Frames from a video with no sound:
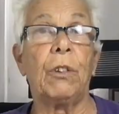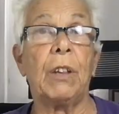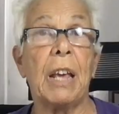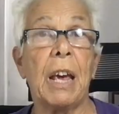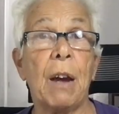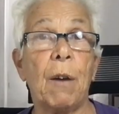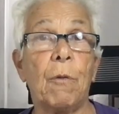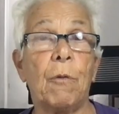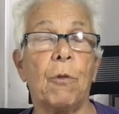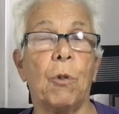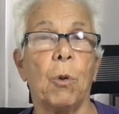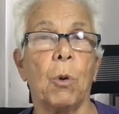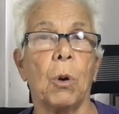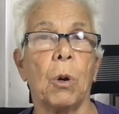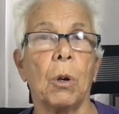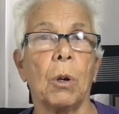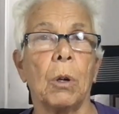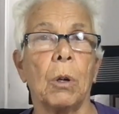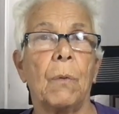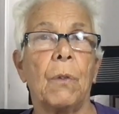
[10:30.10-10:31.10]

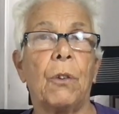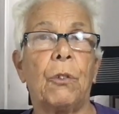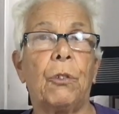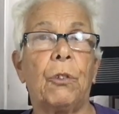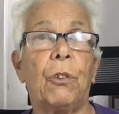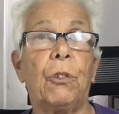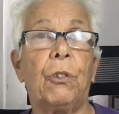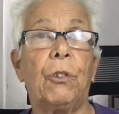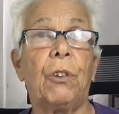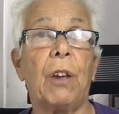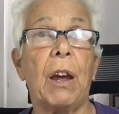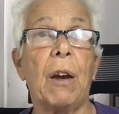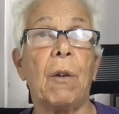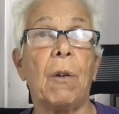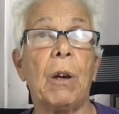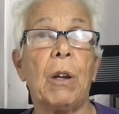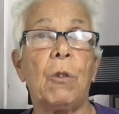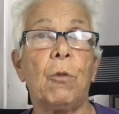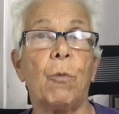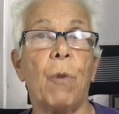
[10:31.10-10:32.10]
Therefore, the
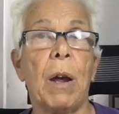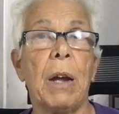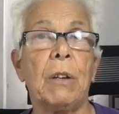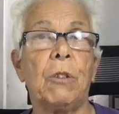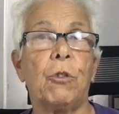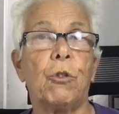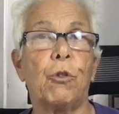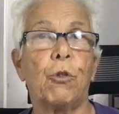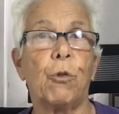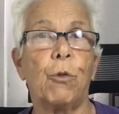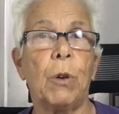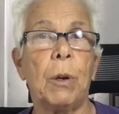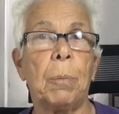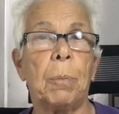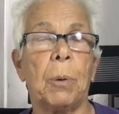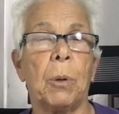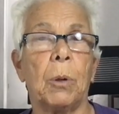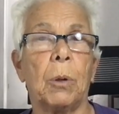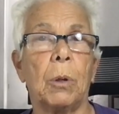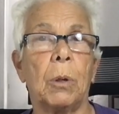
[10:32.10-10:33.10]
cesarean rate
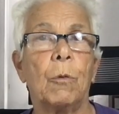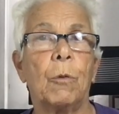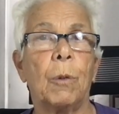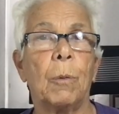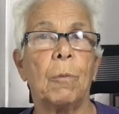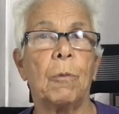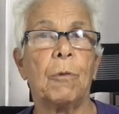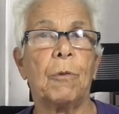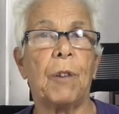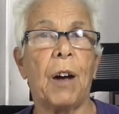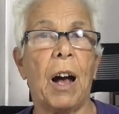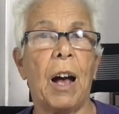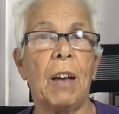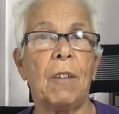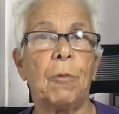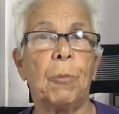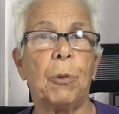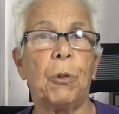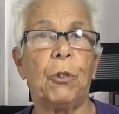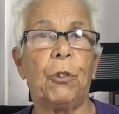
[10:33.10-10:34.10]
tripled from
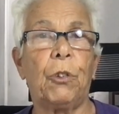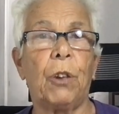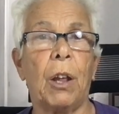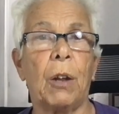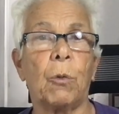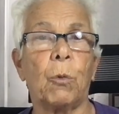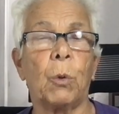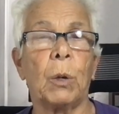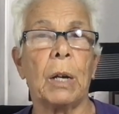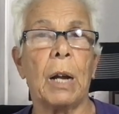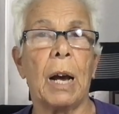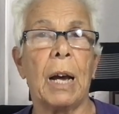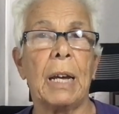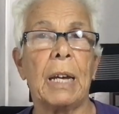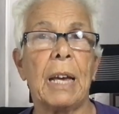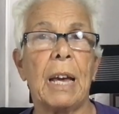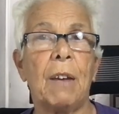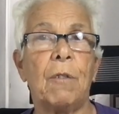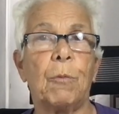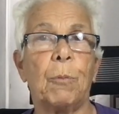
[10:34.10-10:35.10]
5% when I
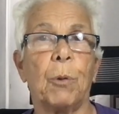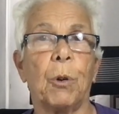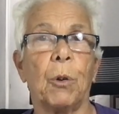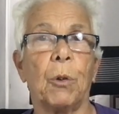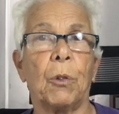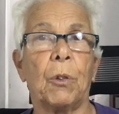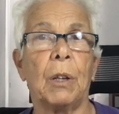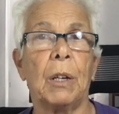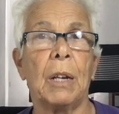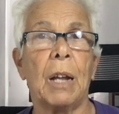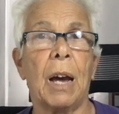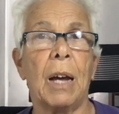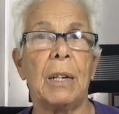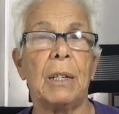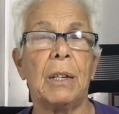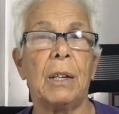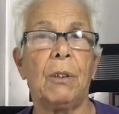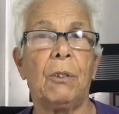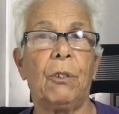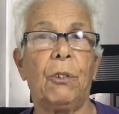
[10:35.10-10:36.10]
gave birth in
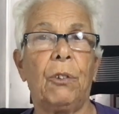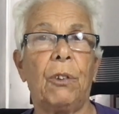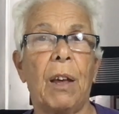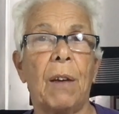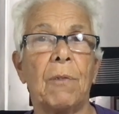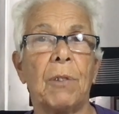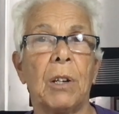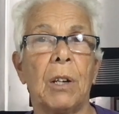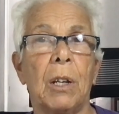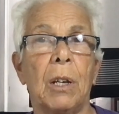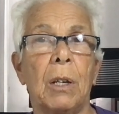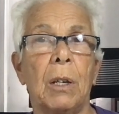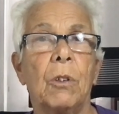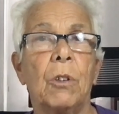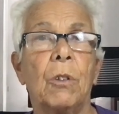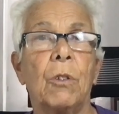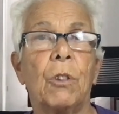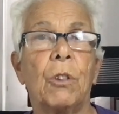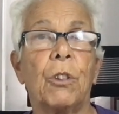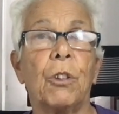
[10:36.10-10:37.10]
1970
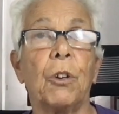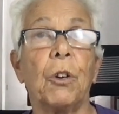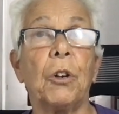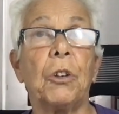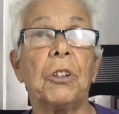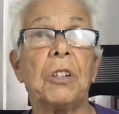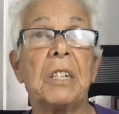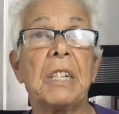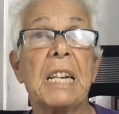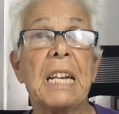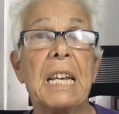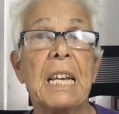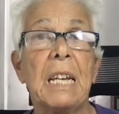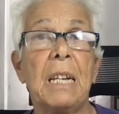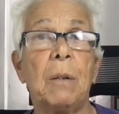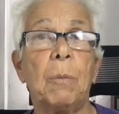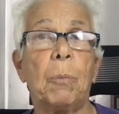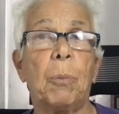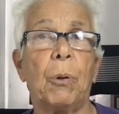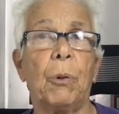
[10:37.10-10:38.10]
to 13%
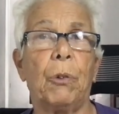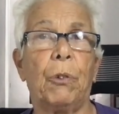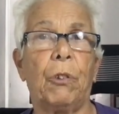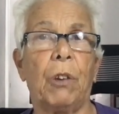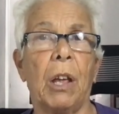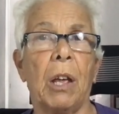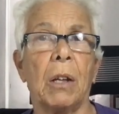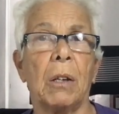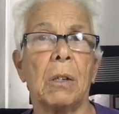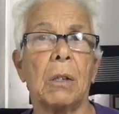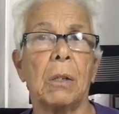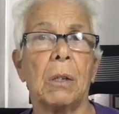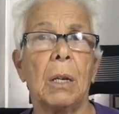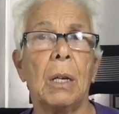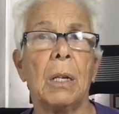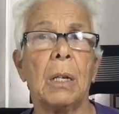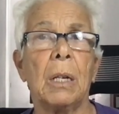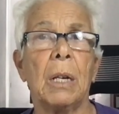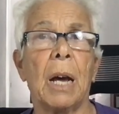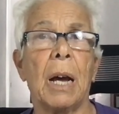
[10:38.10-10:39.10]
in
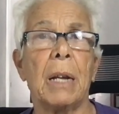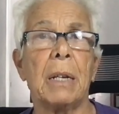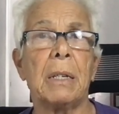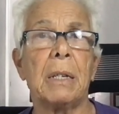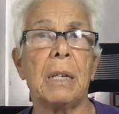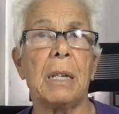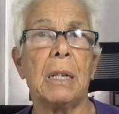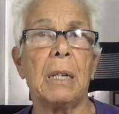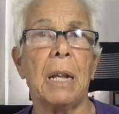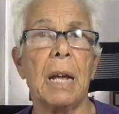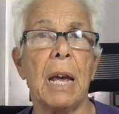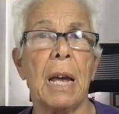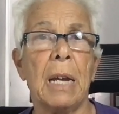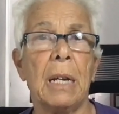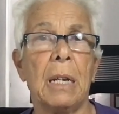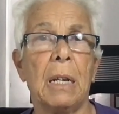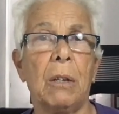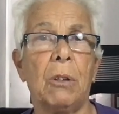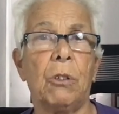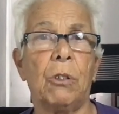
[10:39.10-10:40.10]

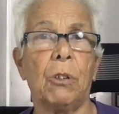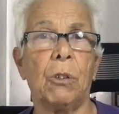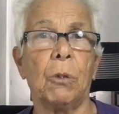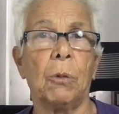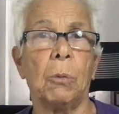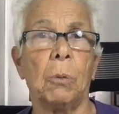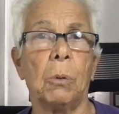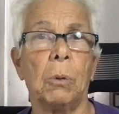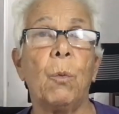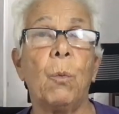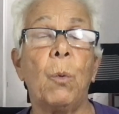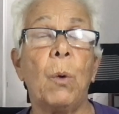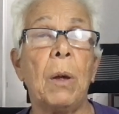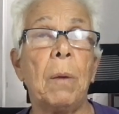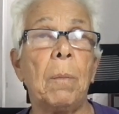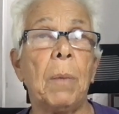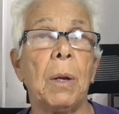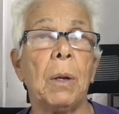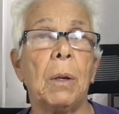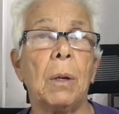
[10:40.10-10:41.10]
1982.
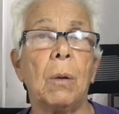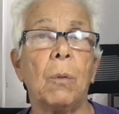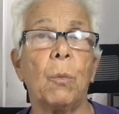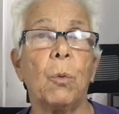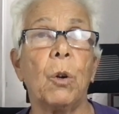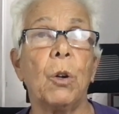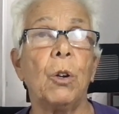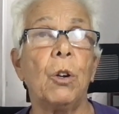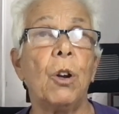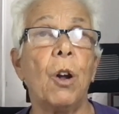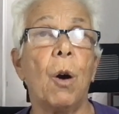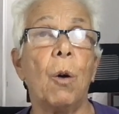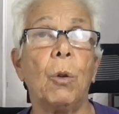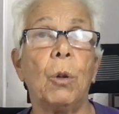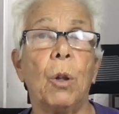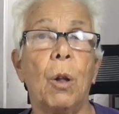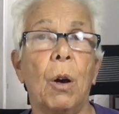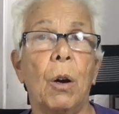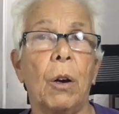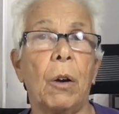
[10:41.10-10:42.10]
Women were no
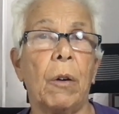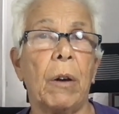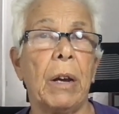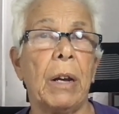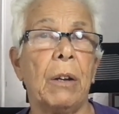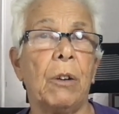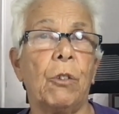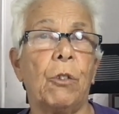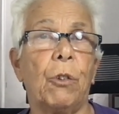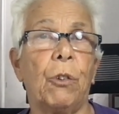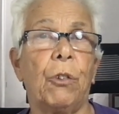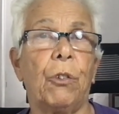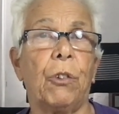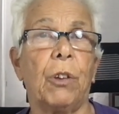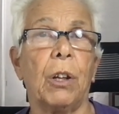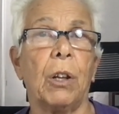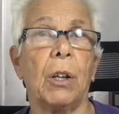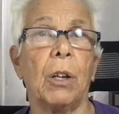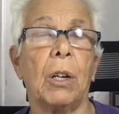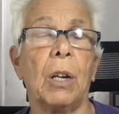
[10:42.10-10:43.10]
longer
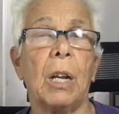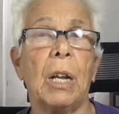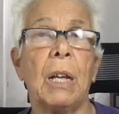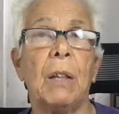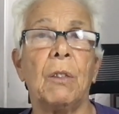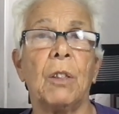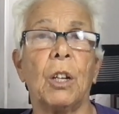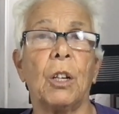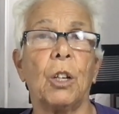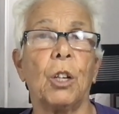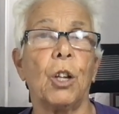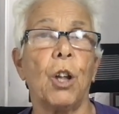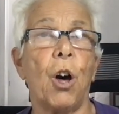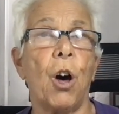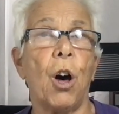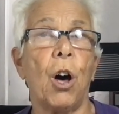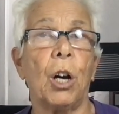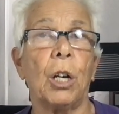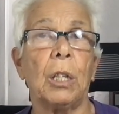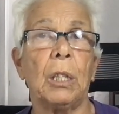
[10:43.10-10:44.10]
interested in the
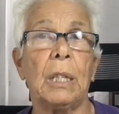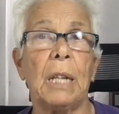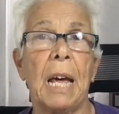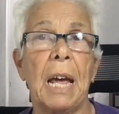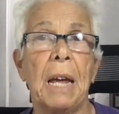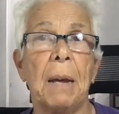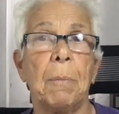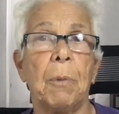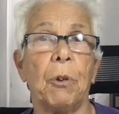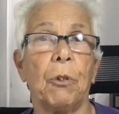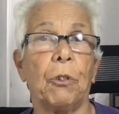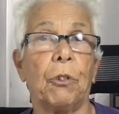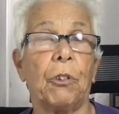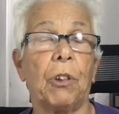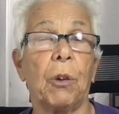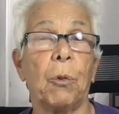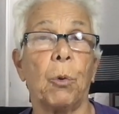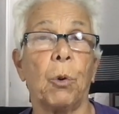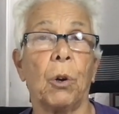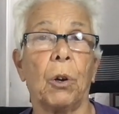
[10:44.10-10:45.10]
long labors
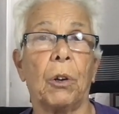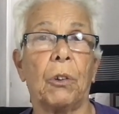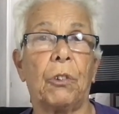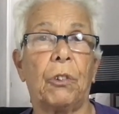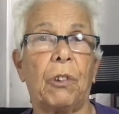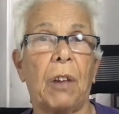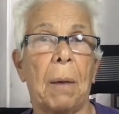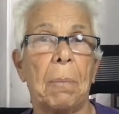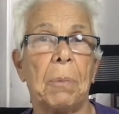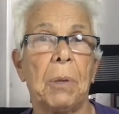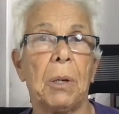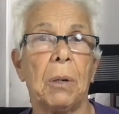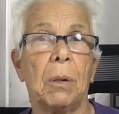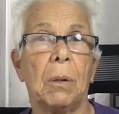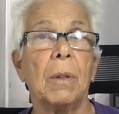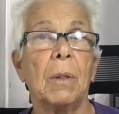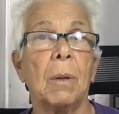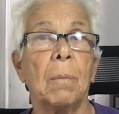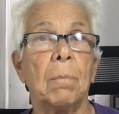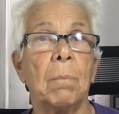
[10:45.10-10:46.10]
that were accepted.
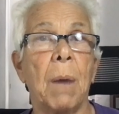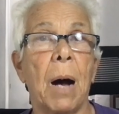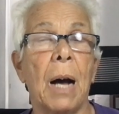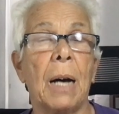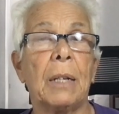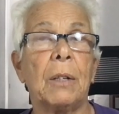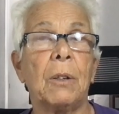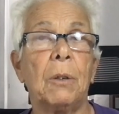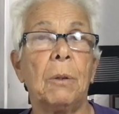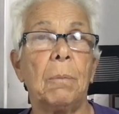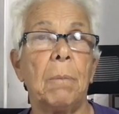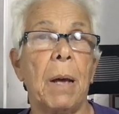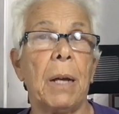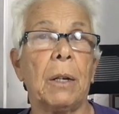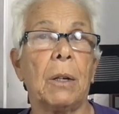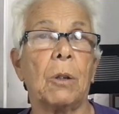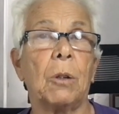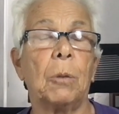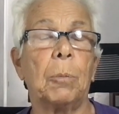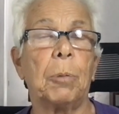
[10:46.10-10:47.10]
The modern
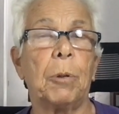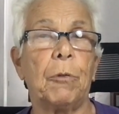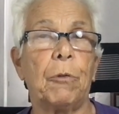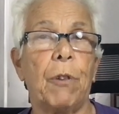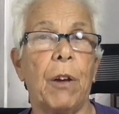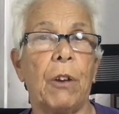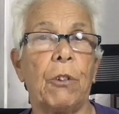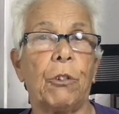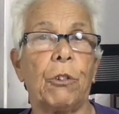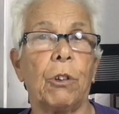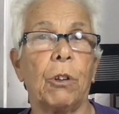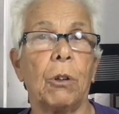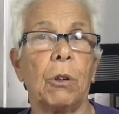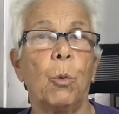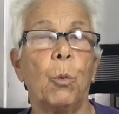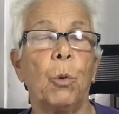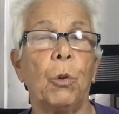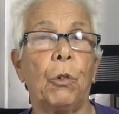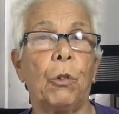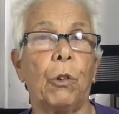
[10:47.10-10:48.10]
medical profession
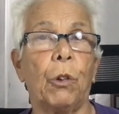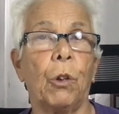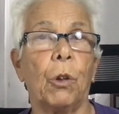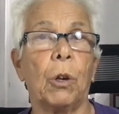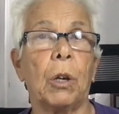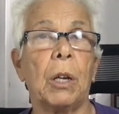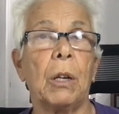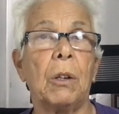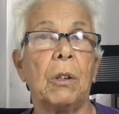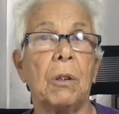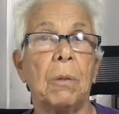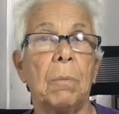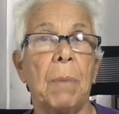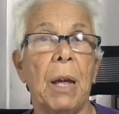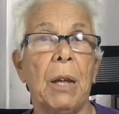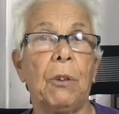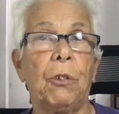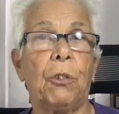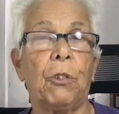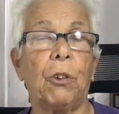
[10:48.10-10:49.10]
was looking to
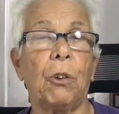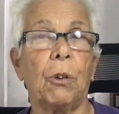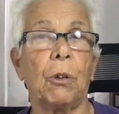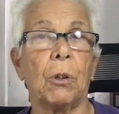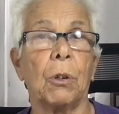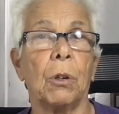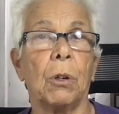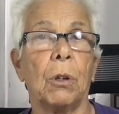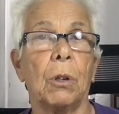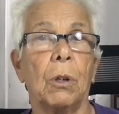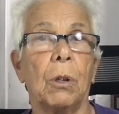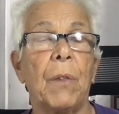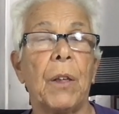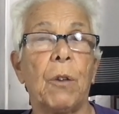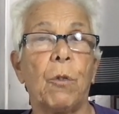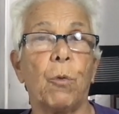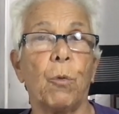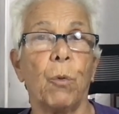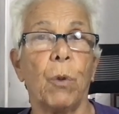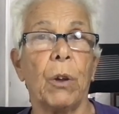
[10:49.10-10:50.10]
make certain
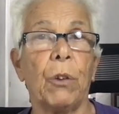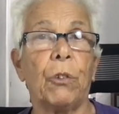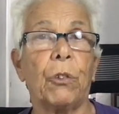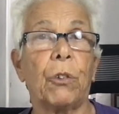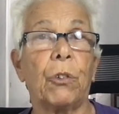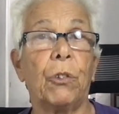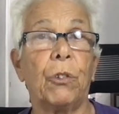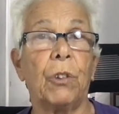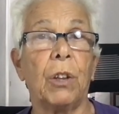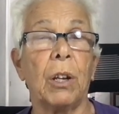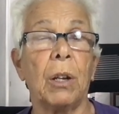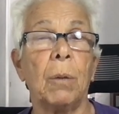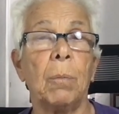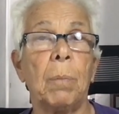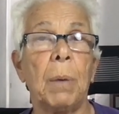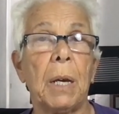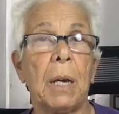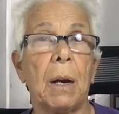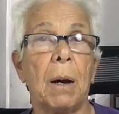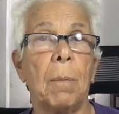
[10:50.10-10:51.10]
that risks didn't
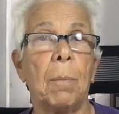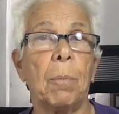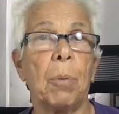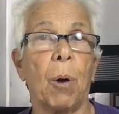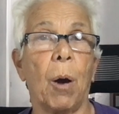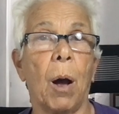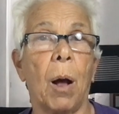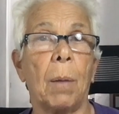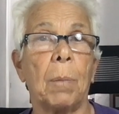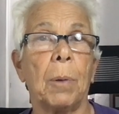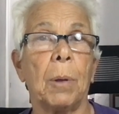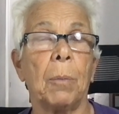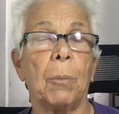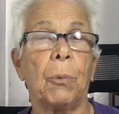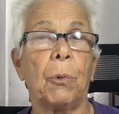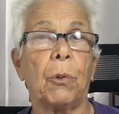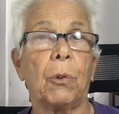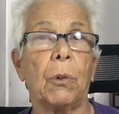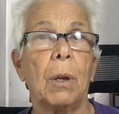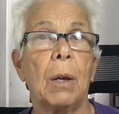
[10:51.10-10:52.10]
become
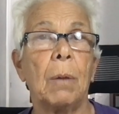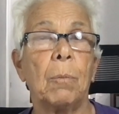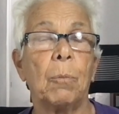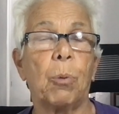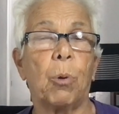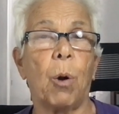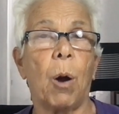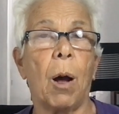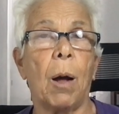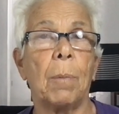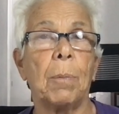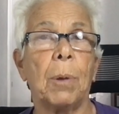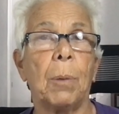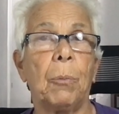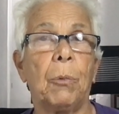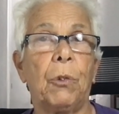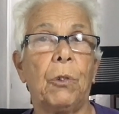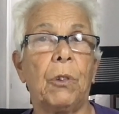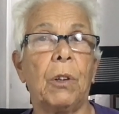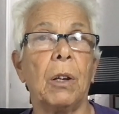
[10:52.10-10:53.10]
problems and
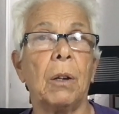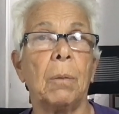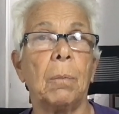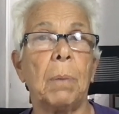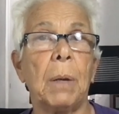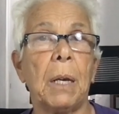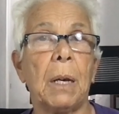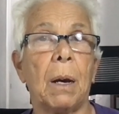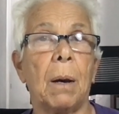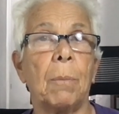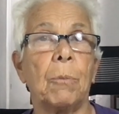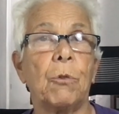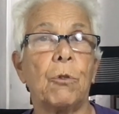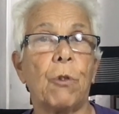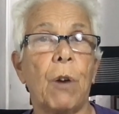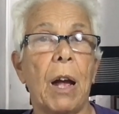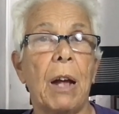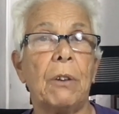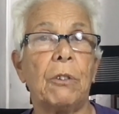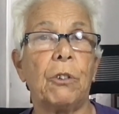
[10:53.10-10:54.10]
problems didn't become
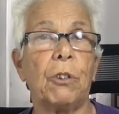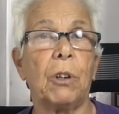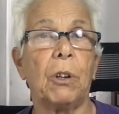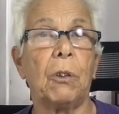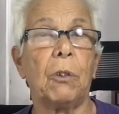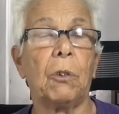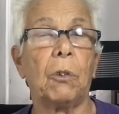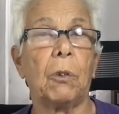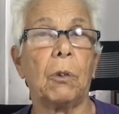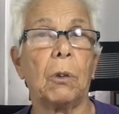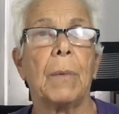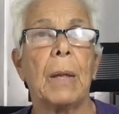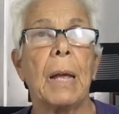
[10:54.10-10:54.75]
tragedies.